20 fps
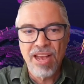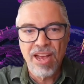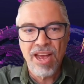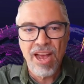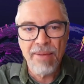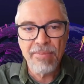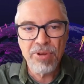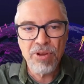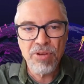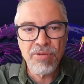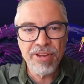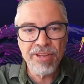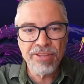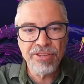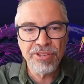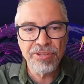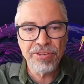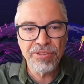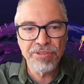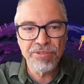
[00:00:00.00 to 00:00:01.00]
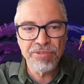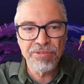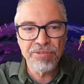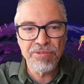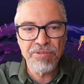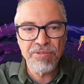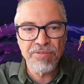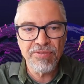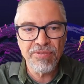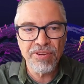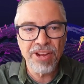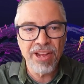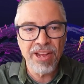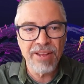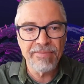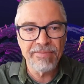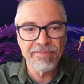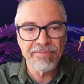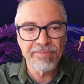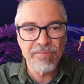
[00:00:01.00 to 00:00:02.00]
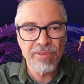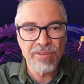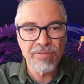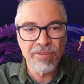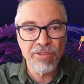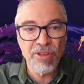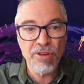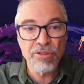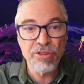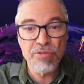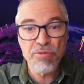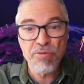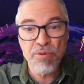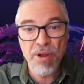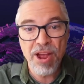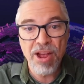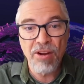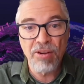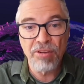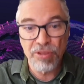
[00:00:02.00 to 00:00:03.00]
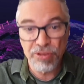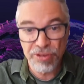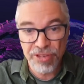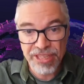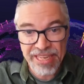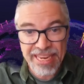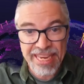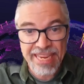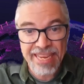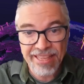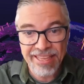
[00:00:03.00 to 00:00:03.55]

I'm going to, for those who are seeing